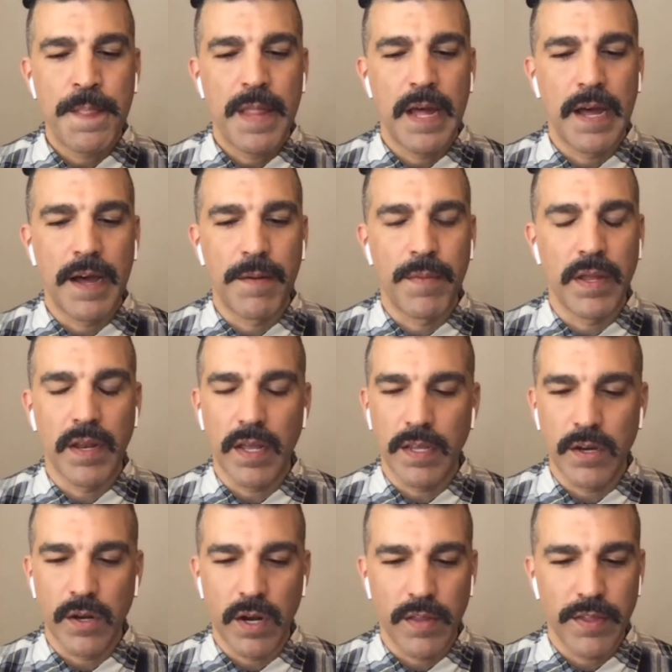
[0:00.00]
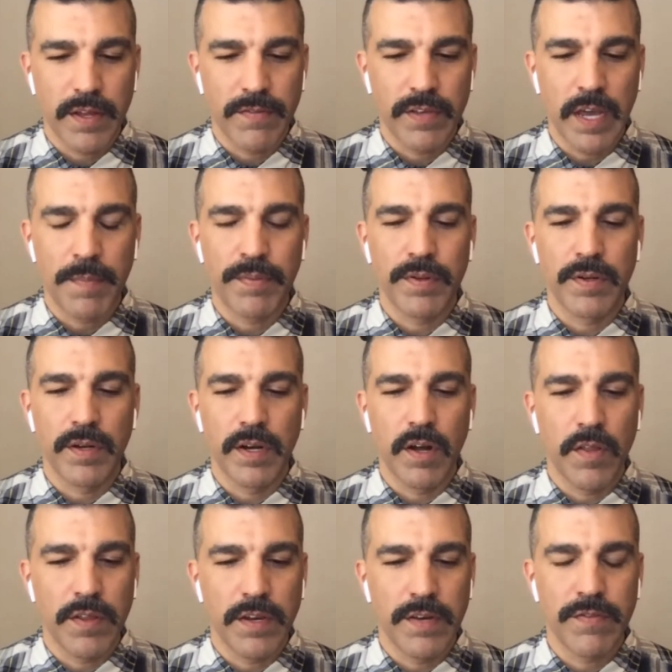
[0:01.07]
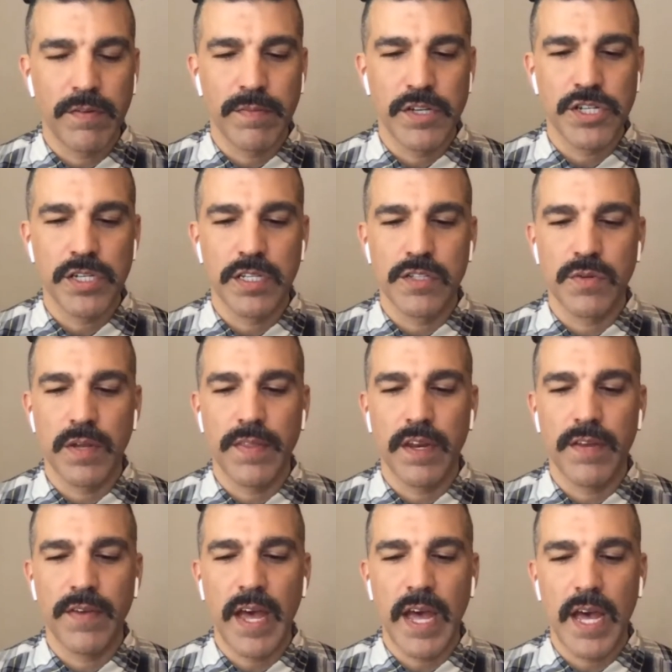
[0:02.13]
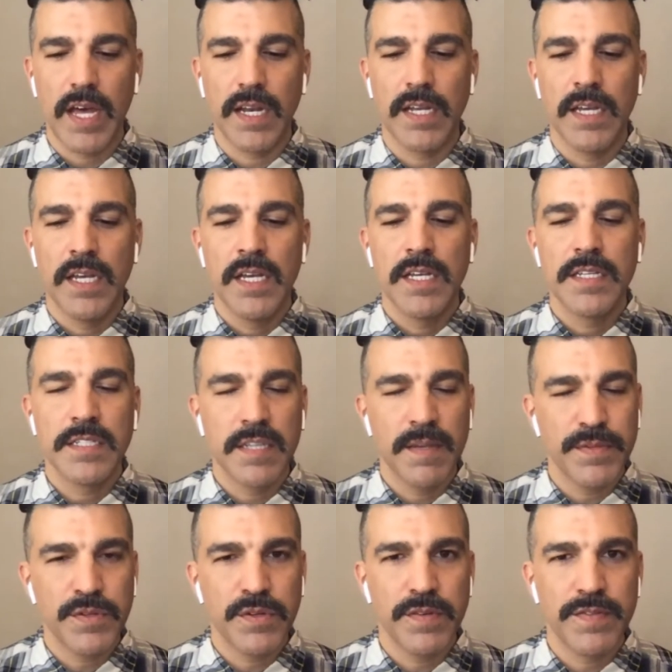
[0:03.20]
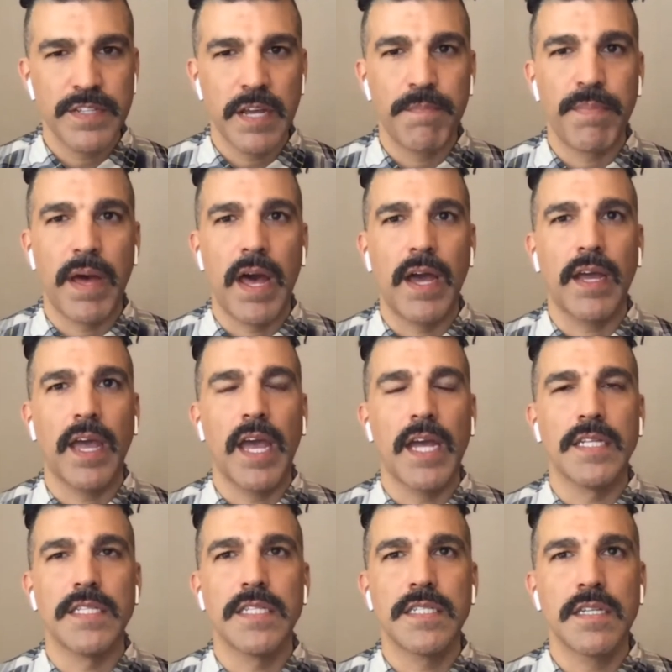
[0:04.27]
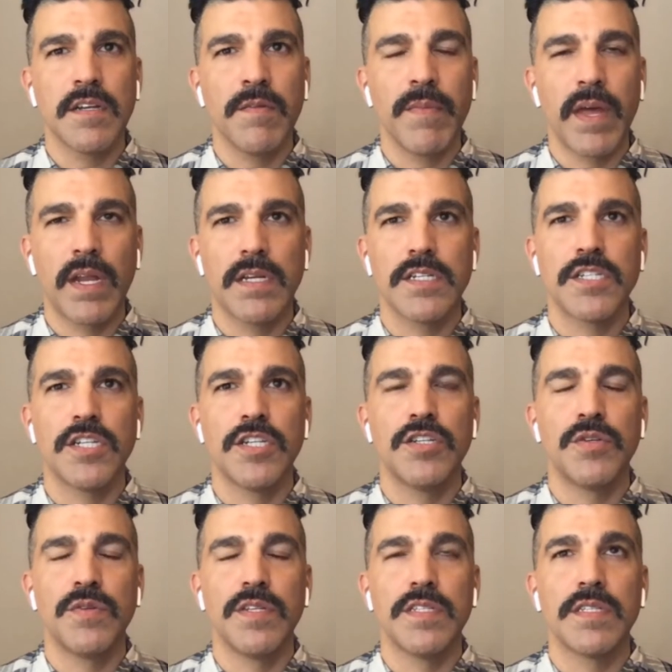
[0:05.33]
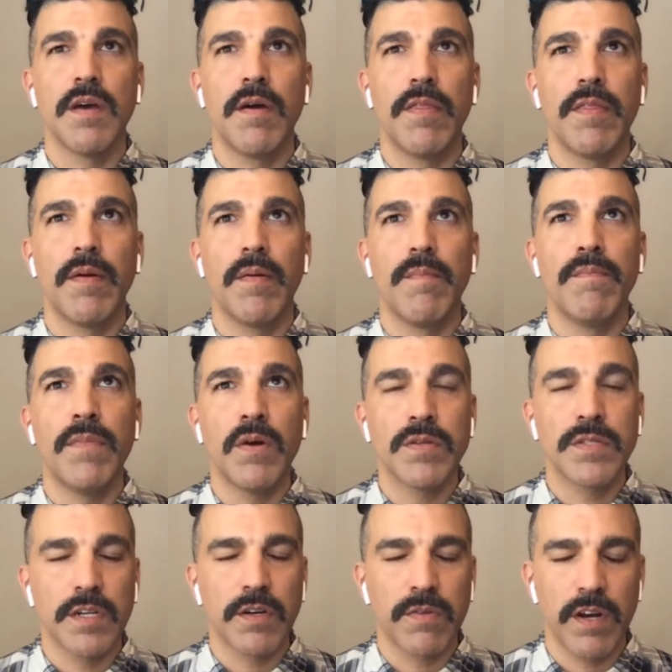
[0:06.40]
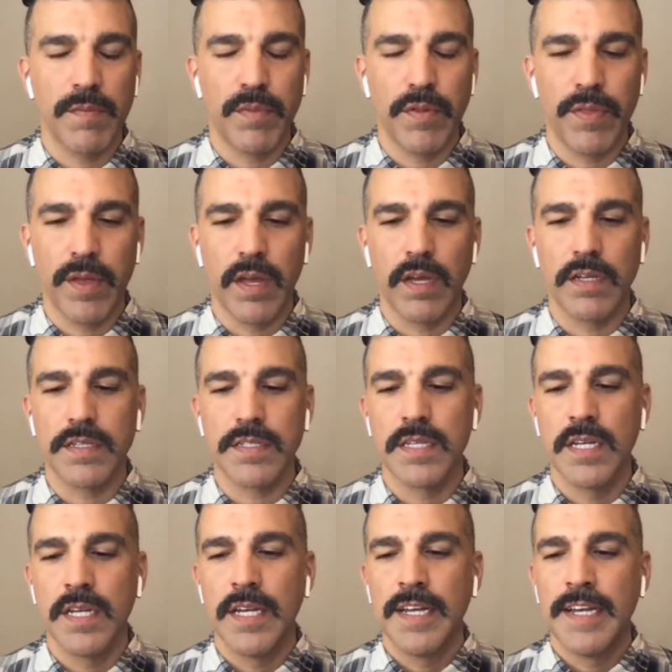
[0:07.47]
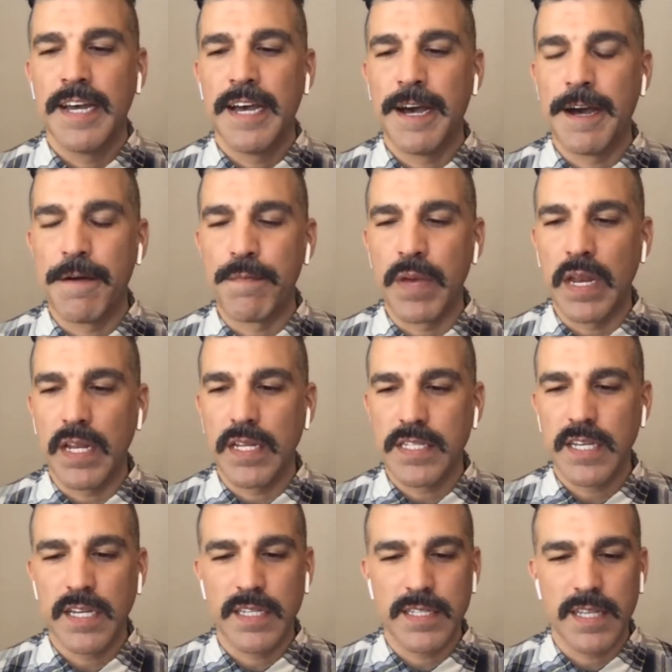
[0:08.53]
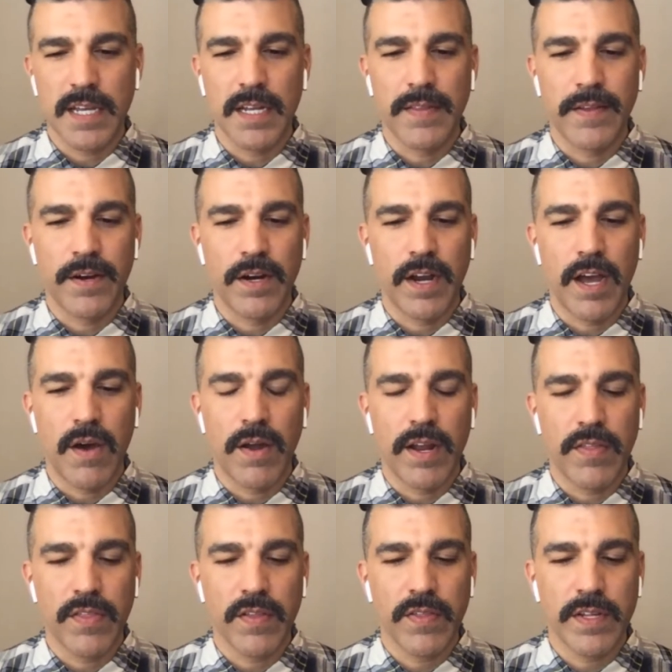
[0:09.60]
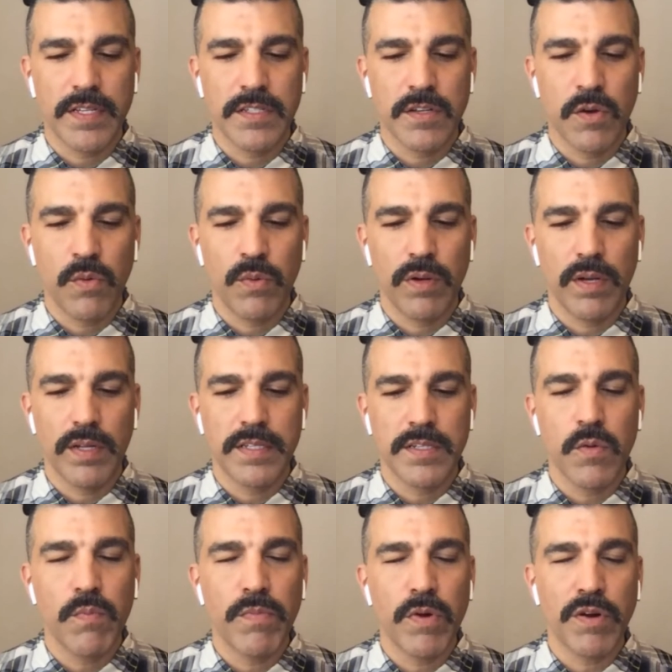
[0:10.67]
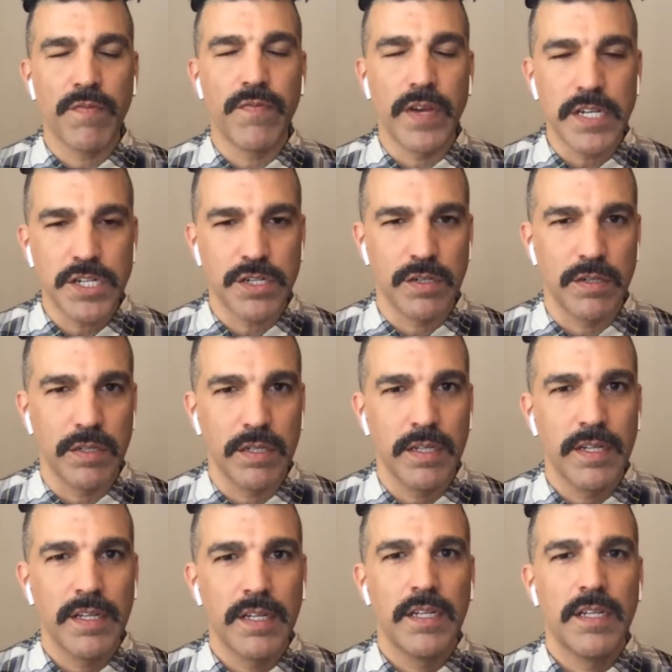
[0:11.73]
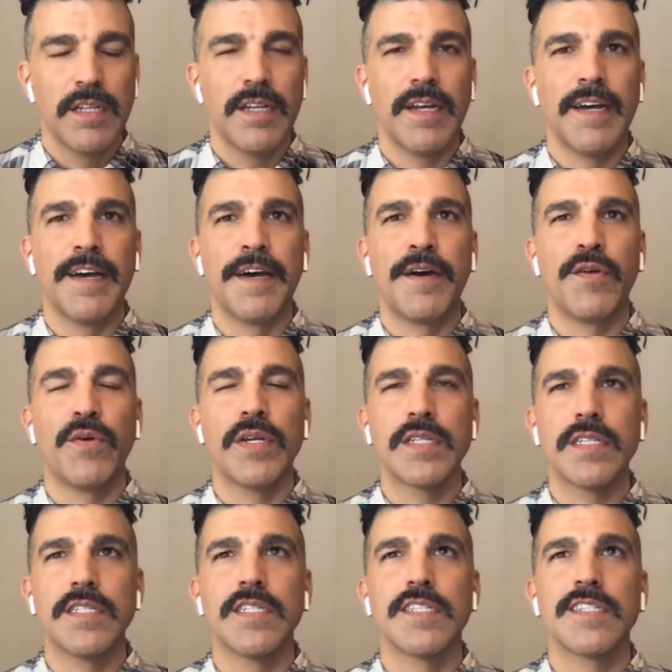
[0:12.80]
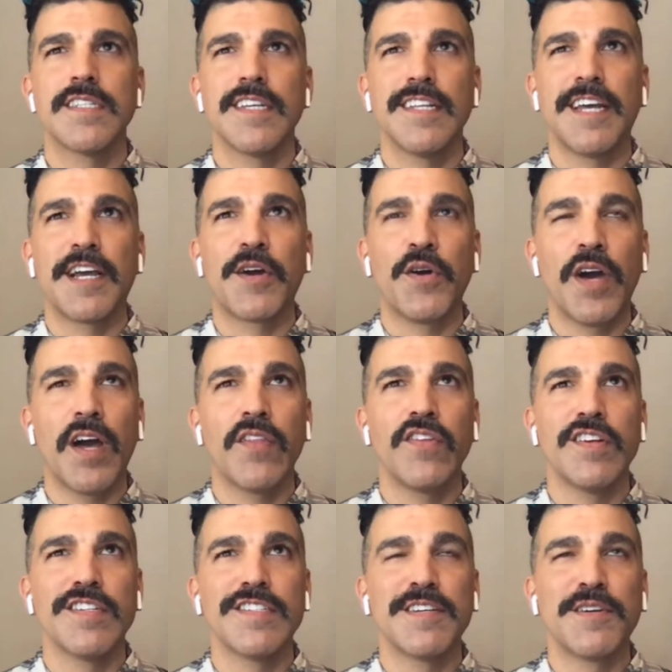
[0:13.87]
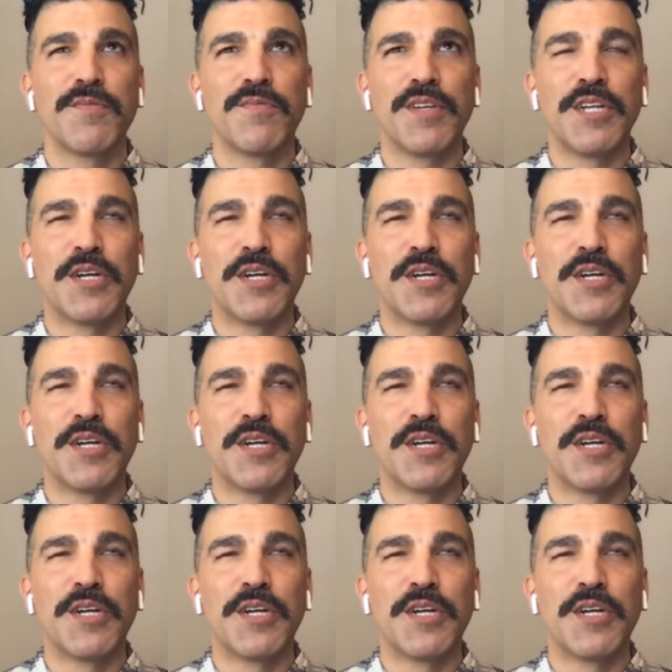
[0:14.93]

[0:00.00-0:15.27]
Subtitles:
I think of Kepler and all the different missions, right, that have had some sort of setback and still managed to do the most incredible things. And InSight is getting there now. And I think it's so motivational, right, to just see like how there's a